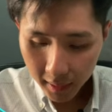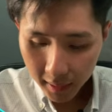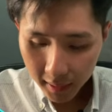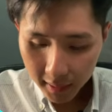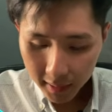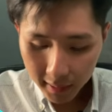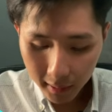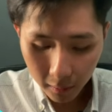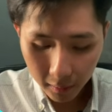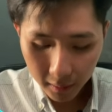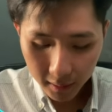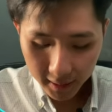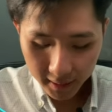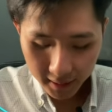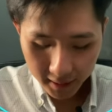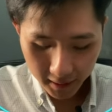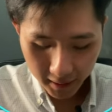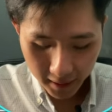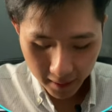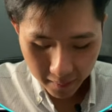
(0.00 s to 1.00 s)
So
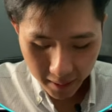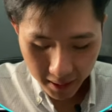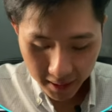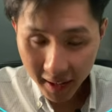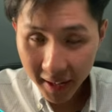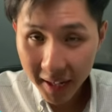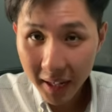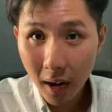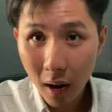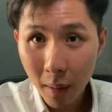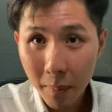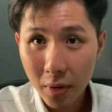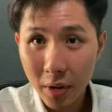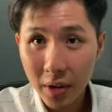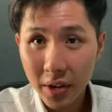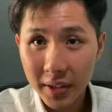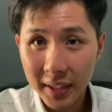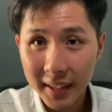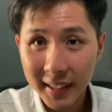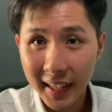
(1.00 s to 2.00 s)
another
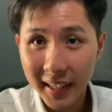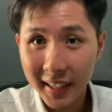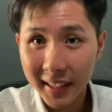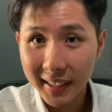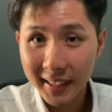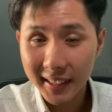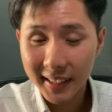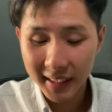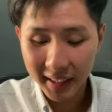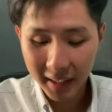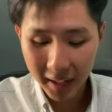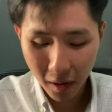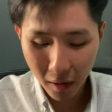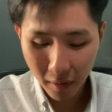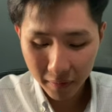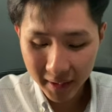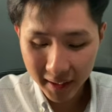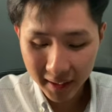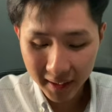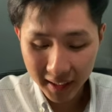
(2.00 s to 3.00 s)
operation that is
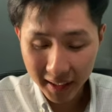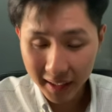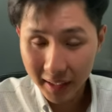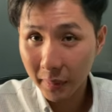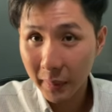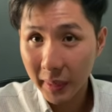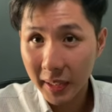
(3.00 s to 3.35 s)
often need to be